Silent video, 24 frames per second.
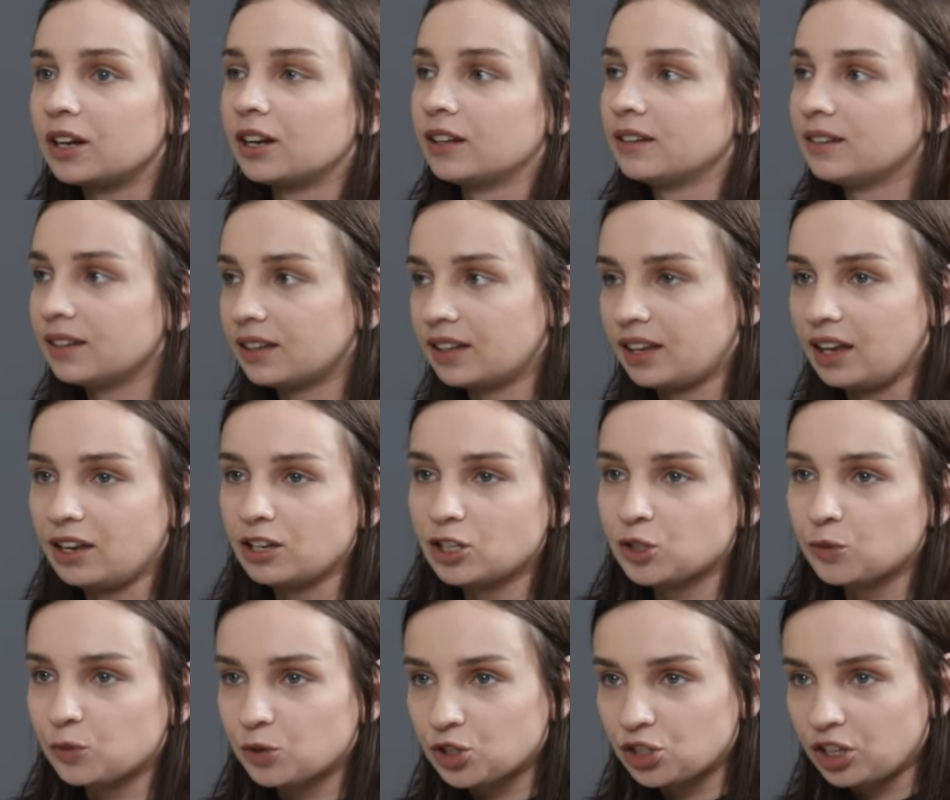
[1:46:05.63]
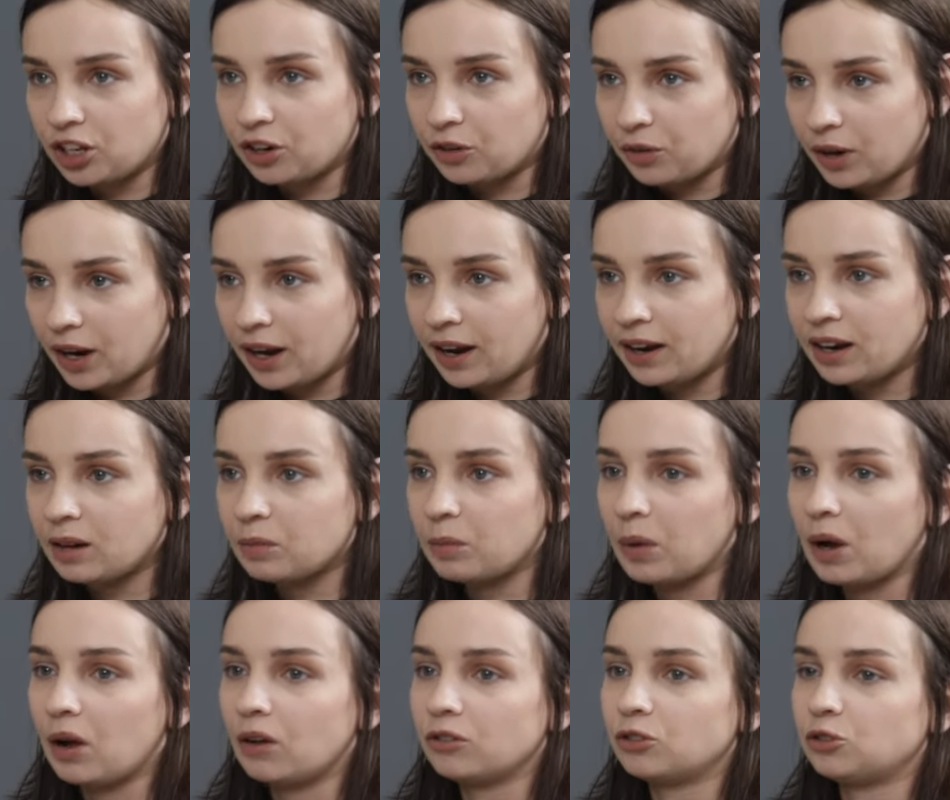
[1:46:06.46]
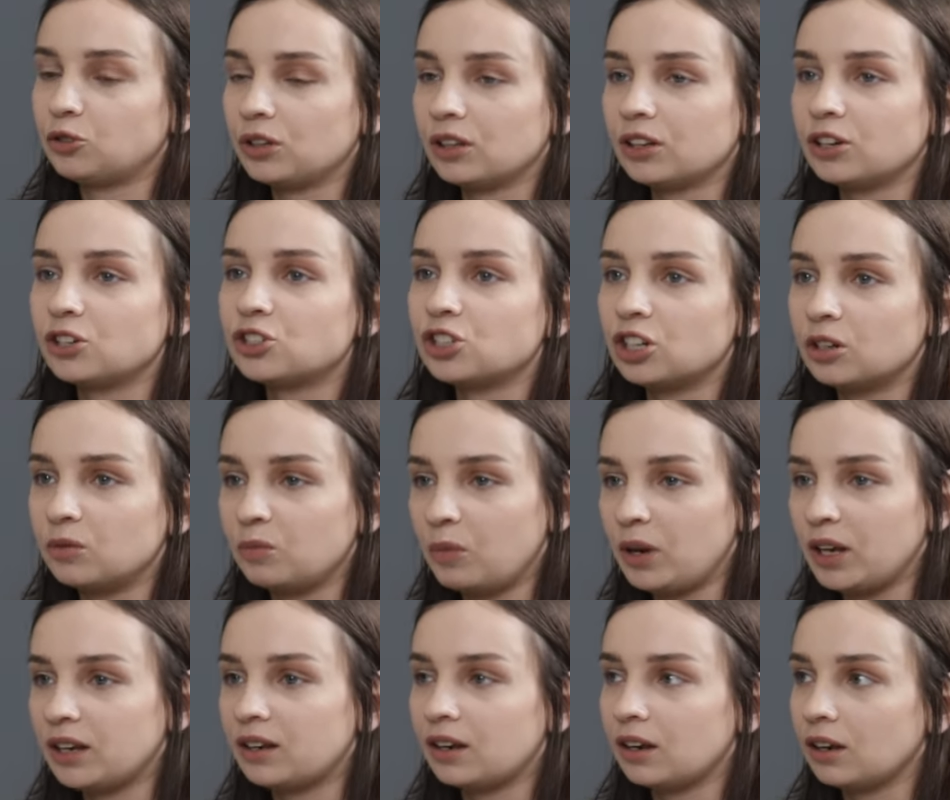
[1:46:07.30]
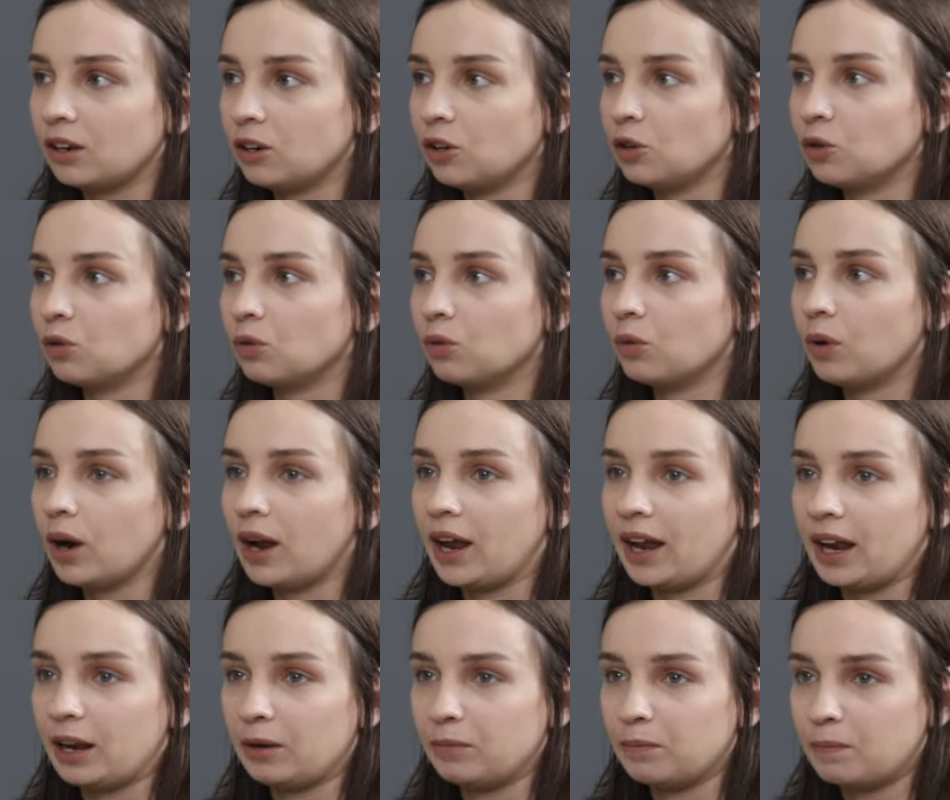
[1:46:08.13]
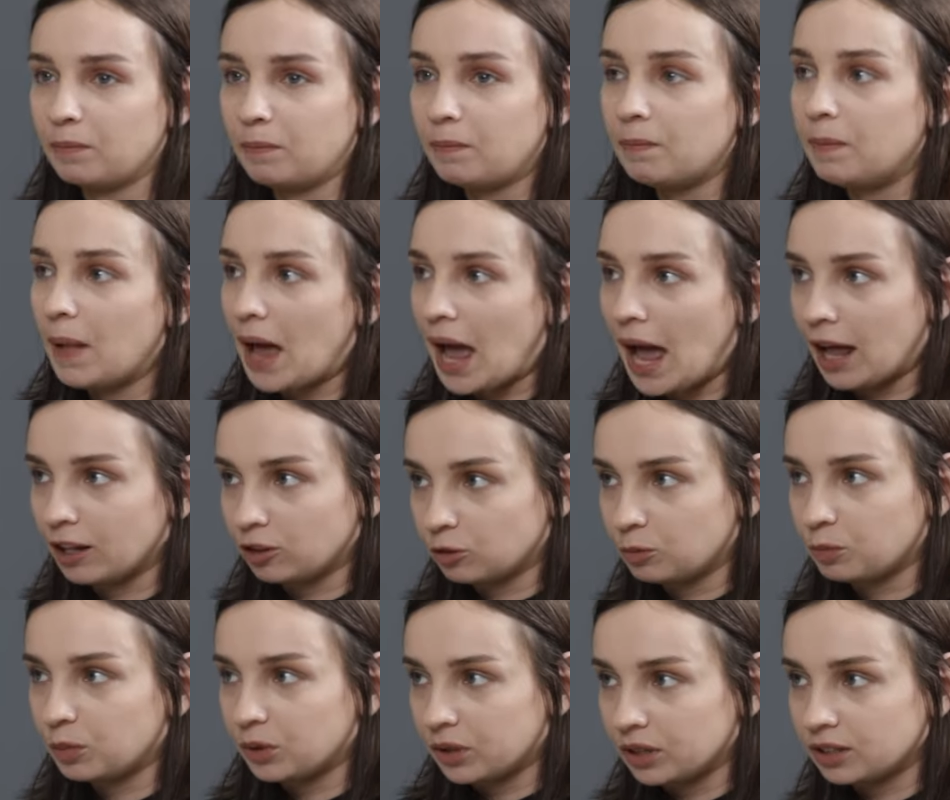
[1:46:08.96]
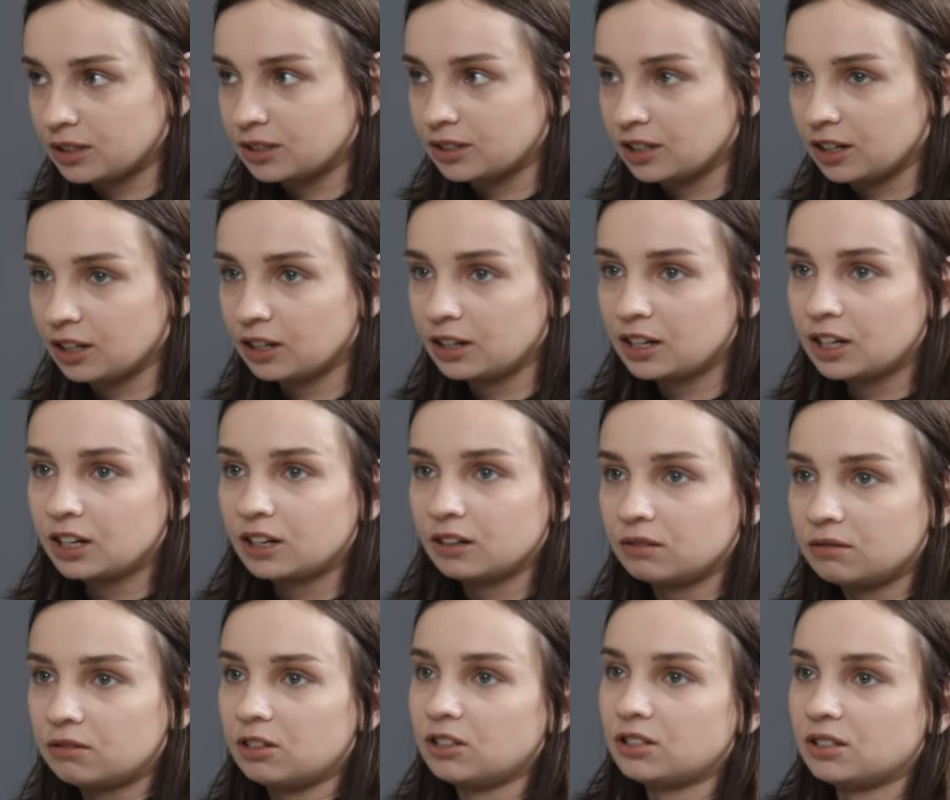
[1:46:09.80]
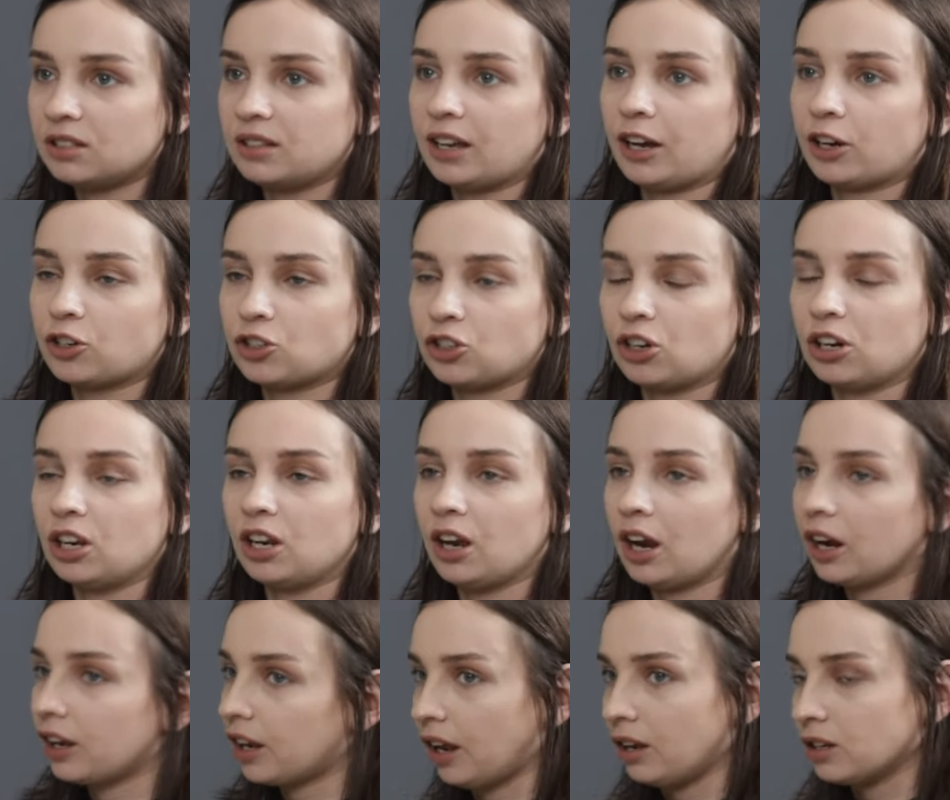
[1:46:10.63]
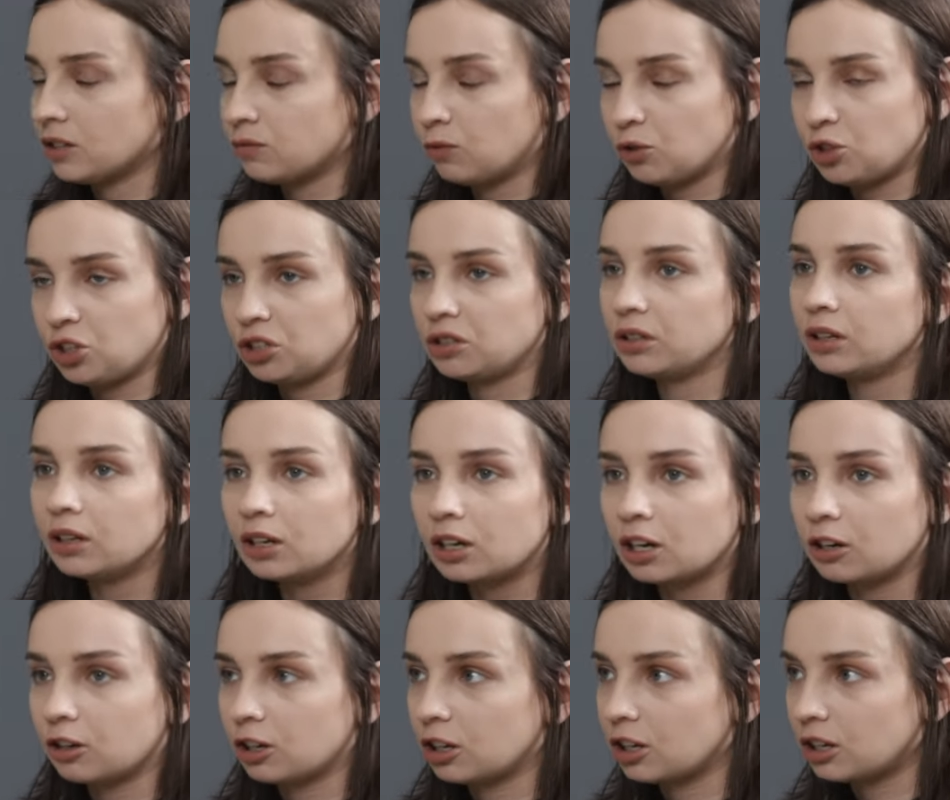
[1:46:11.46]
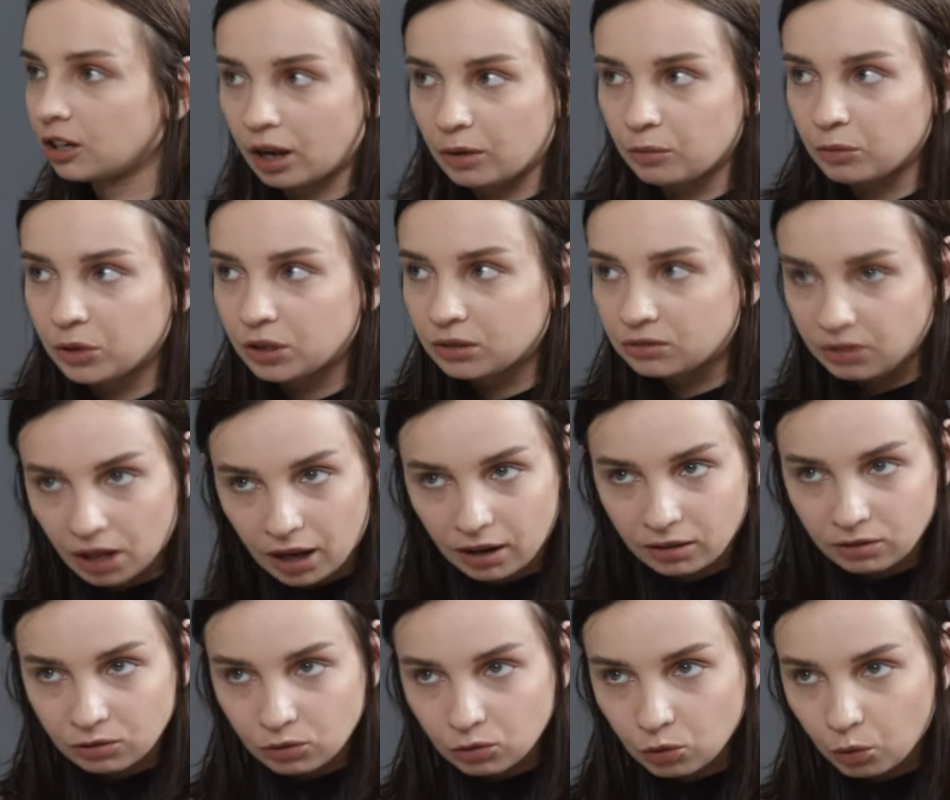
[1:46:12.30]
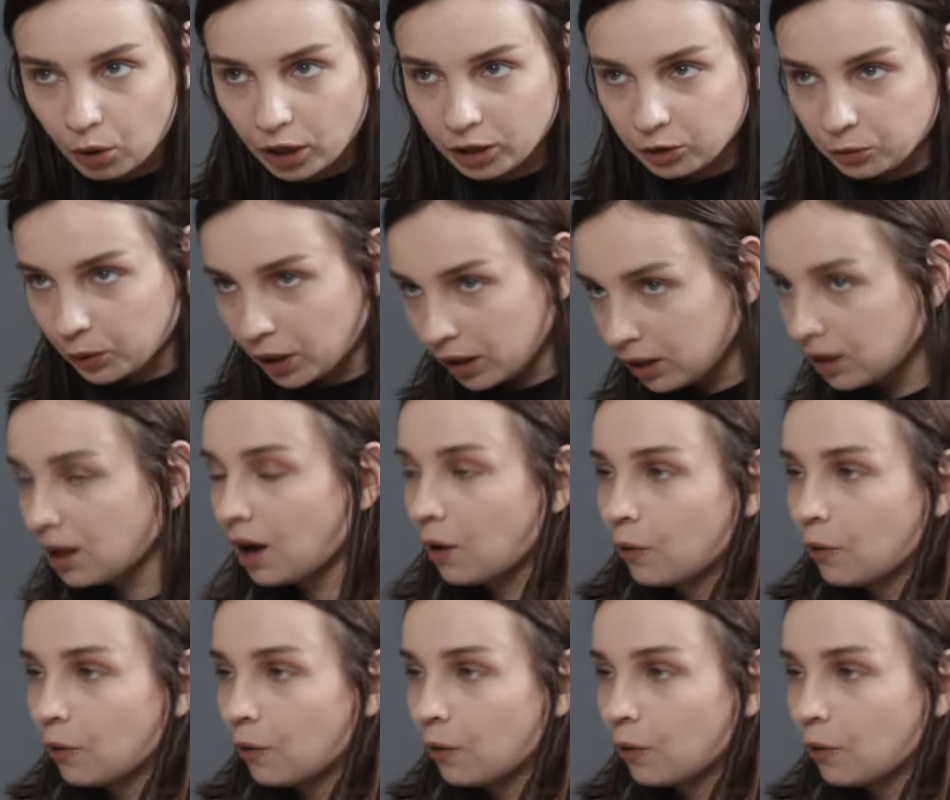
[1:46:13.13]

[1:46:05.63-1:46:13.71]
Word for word: the case which they ran about religion making you a bad person, this is actually a case which I think can be done quite well.